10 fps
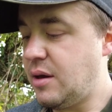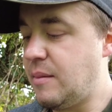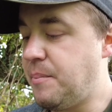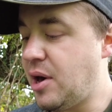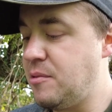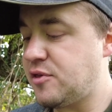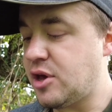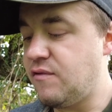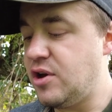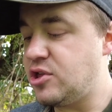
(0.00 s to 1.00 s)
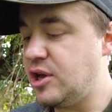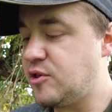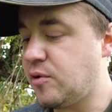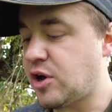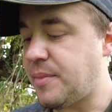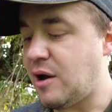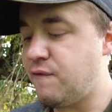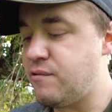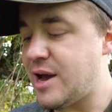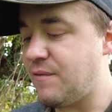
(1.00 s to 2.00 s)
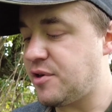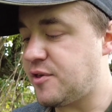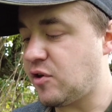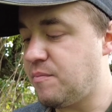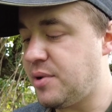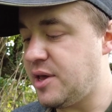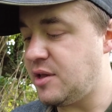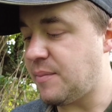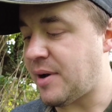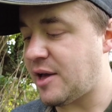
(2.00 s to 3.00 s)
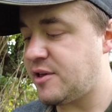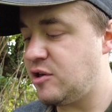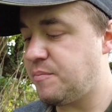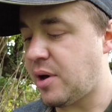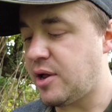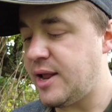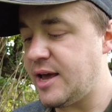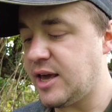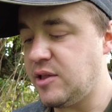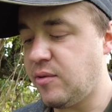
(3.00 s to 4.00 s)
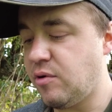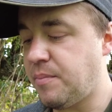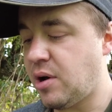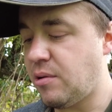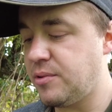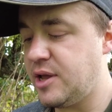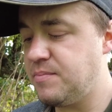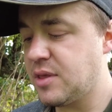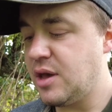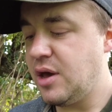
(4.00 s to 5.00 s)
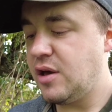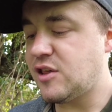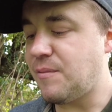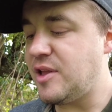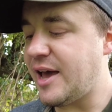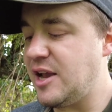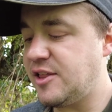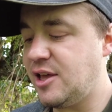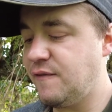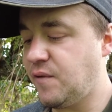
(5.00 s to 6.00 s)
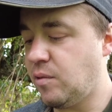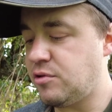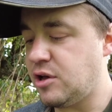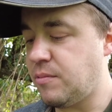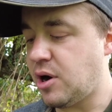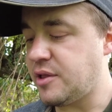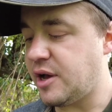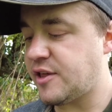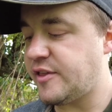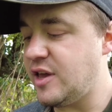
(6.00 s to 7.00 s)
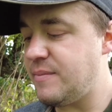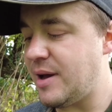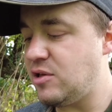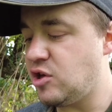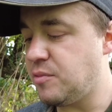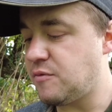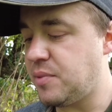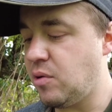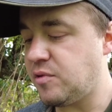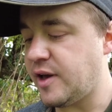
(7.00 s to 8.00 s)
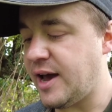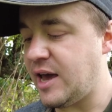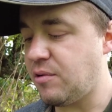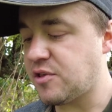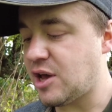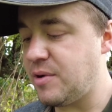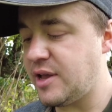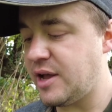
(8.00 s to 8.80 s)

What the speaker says: Boats originally took about 3 hours to complete the passage by legging or poling, so in 1841 a steam engine was built at Halesowen